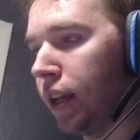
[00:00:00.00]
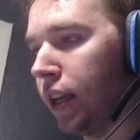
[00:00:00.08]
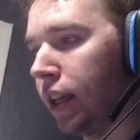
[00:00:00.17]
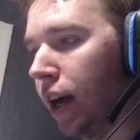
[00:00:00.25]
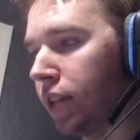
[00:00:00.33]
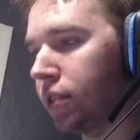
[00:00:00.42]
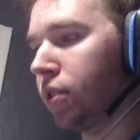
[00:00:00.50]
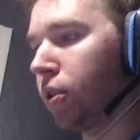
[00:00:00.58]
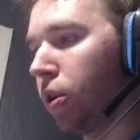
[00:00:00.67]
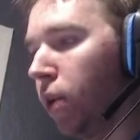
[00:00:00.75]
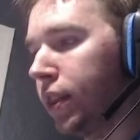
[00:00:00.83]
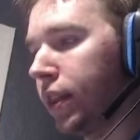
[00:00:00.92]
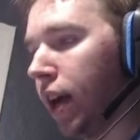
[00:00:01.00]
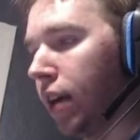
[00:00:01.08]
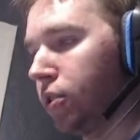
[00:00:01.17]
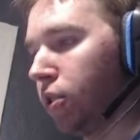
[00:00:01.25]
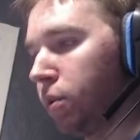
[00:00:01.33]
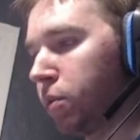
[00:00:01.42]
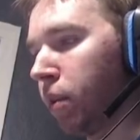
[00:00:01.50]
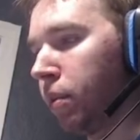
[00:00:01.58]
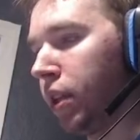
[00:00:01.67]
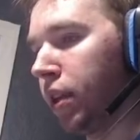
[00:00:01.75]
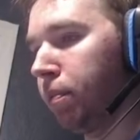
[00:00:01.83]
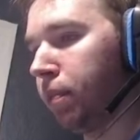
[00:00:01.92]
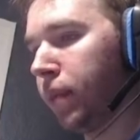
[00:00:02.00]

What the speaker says: He lost 31,000 troops permanently.